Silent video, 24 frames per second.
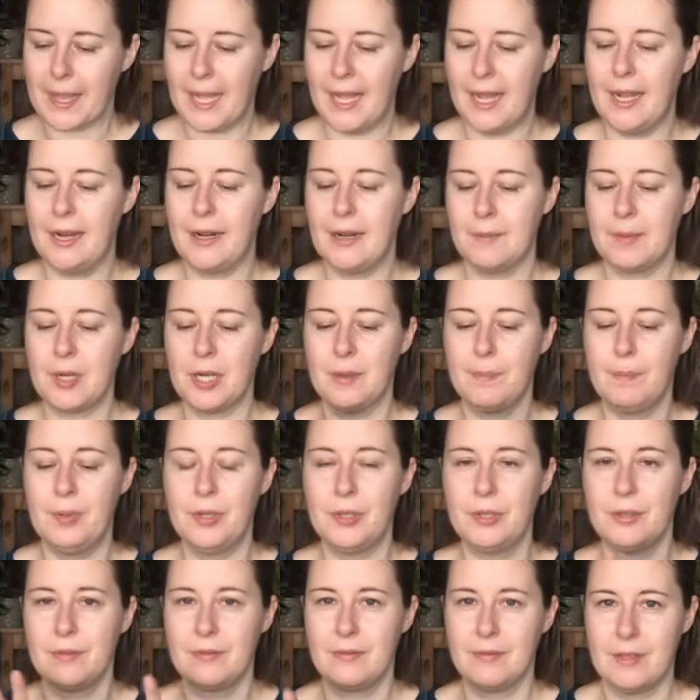and I'm going to
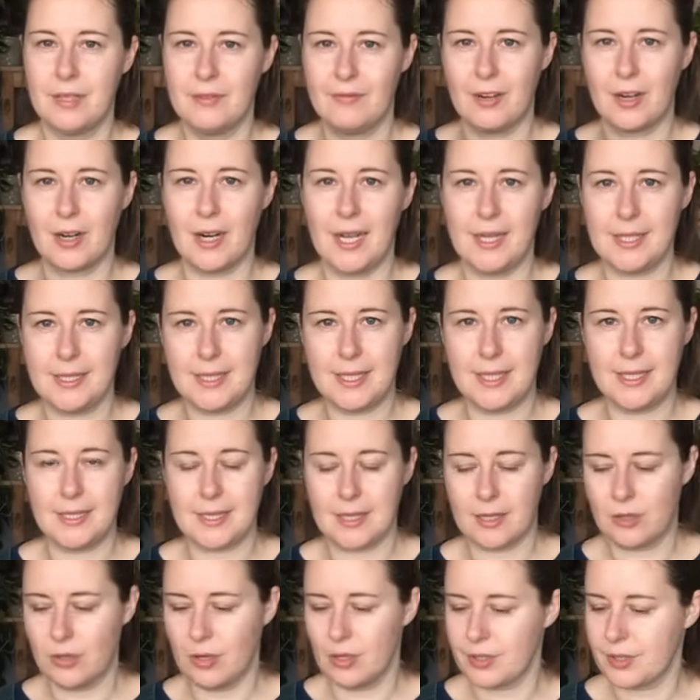put the varieties
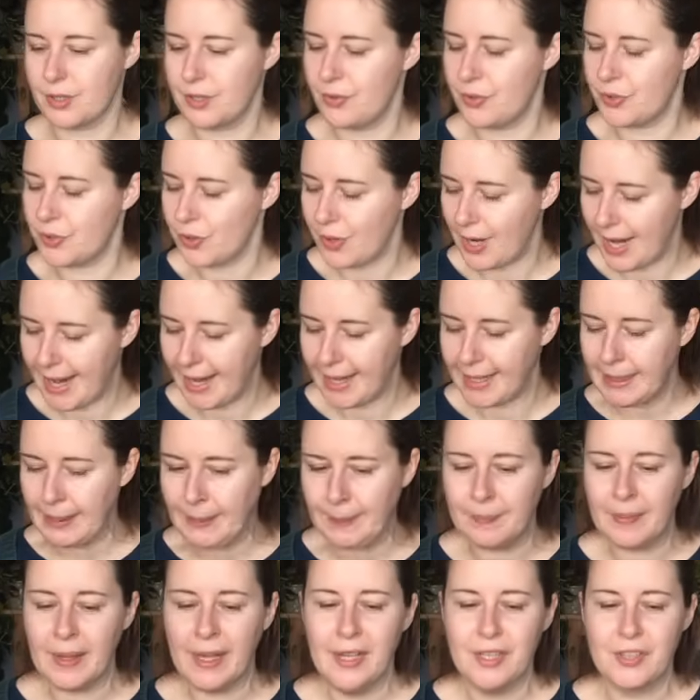across the tray.